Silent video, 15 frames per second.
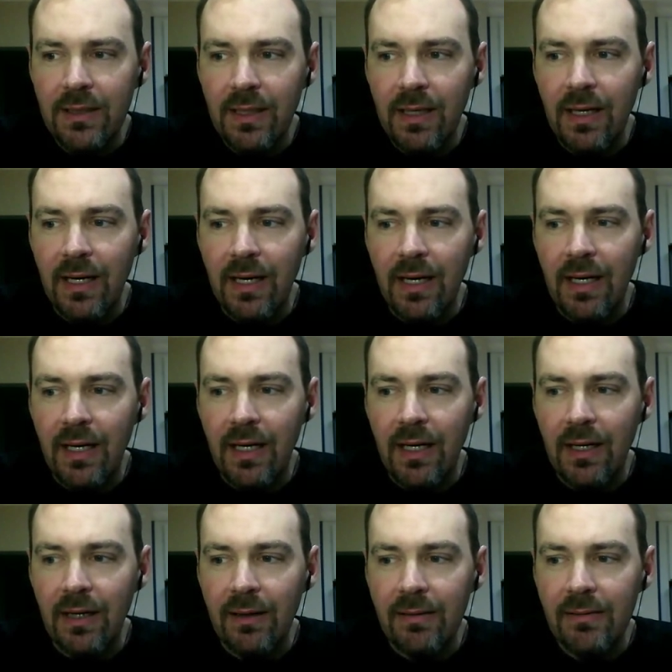
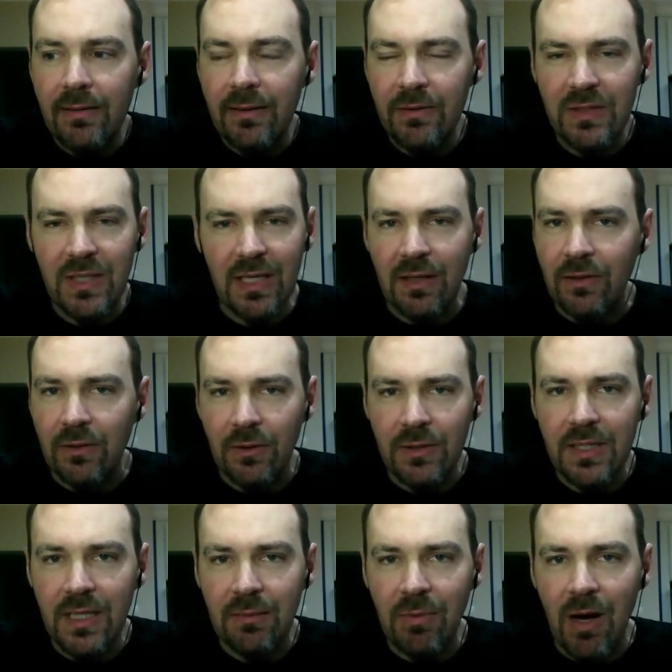It was like a
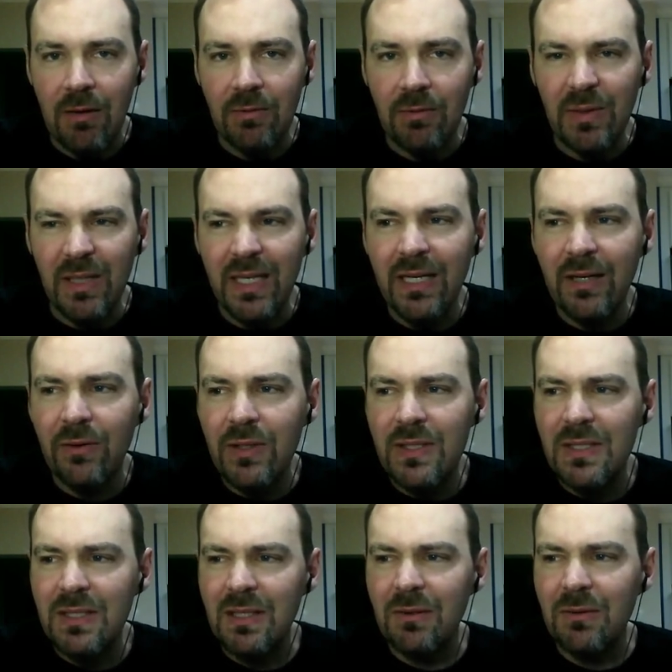Thursday probably, and it
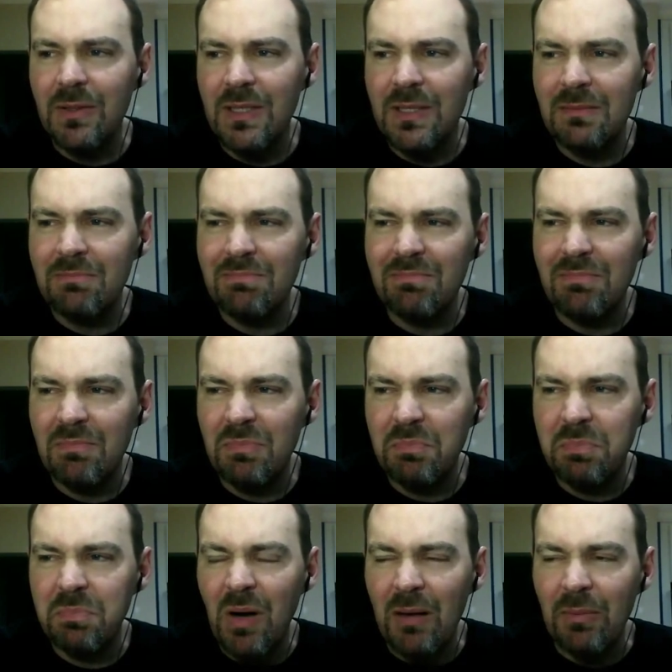was
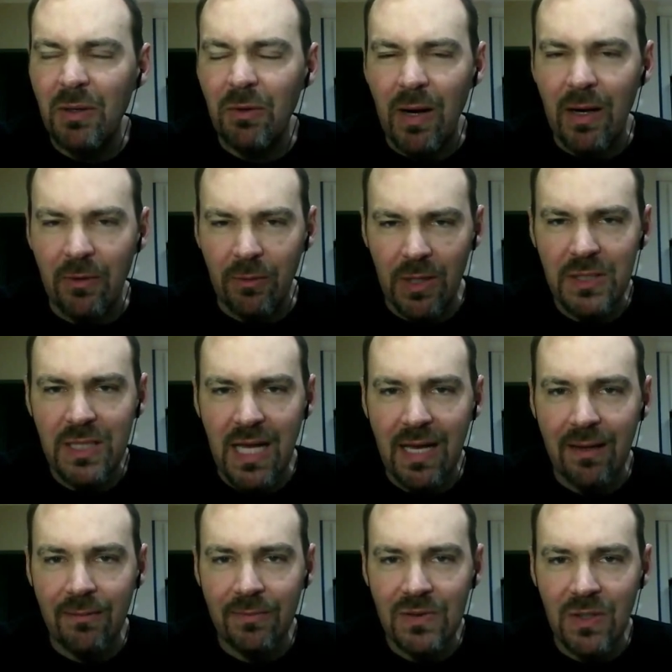probably around rush
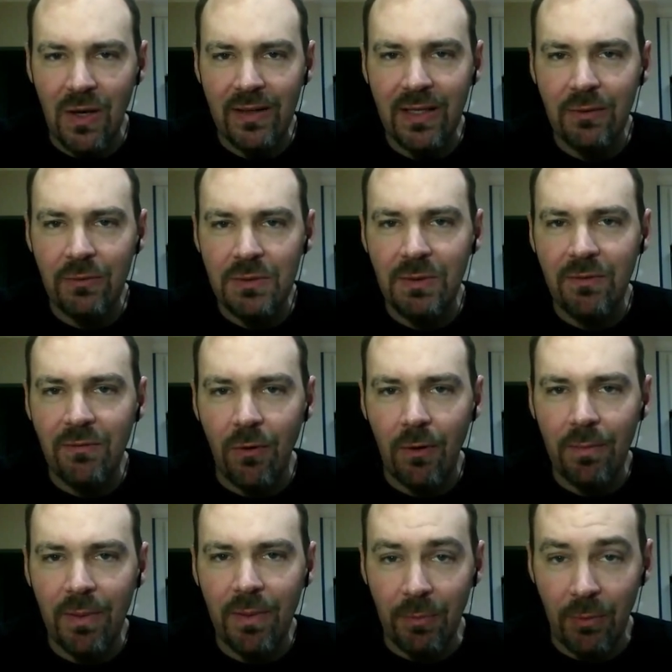time, so I think it was before
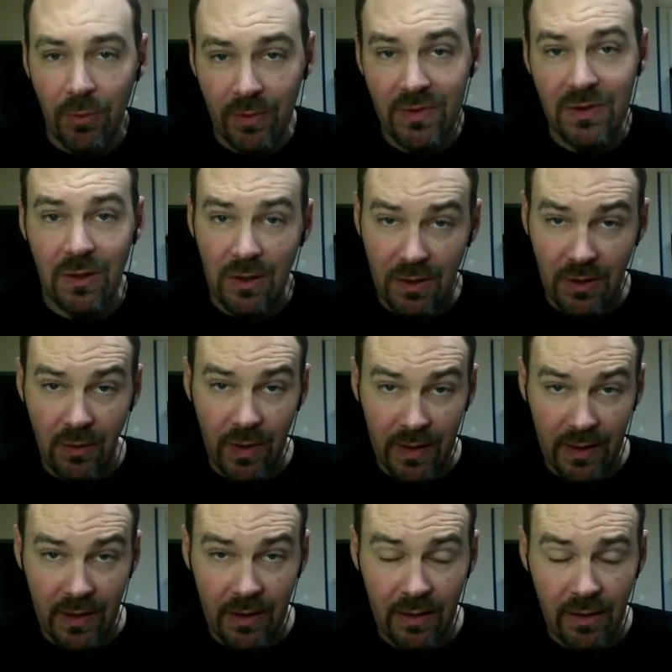people would have started going
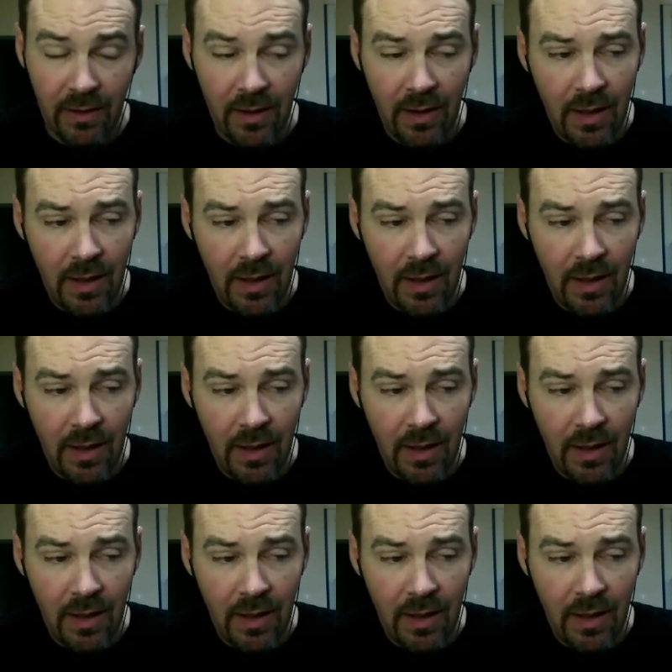there.